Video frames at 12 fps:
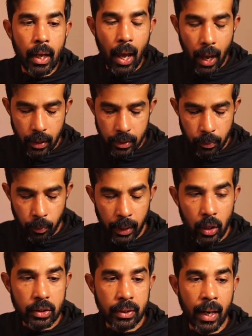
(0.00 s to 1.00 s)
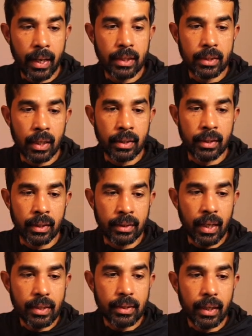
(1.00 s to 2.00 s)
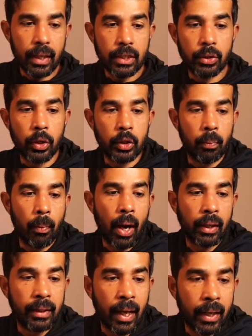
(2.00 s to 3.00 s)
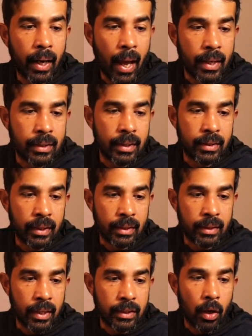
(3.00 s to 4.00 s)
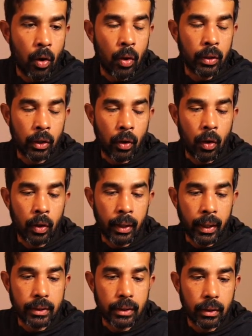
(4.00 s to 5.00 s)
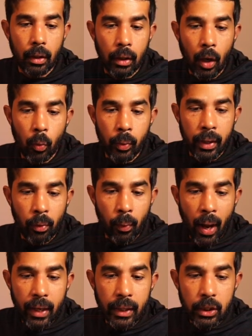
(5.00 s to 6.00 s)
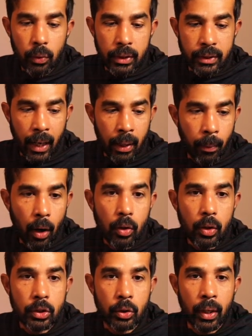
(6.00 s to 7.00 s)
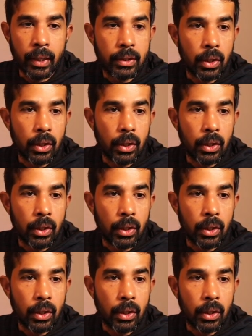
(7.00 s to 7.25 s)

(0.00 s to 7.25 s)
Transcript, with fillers: And because that is a success, it is going to mark that as a success on the context. Now we ran into a timeout, so let's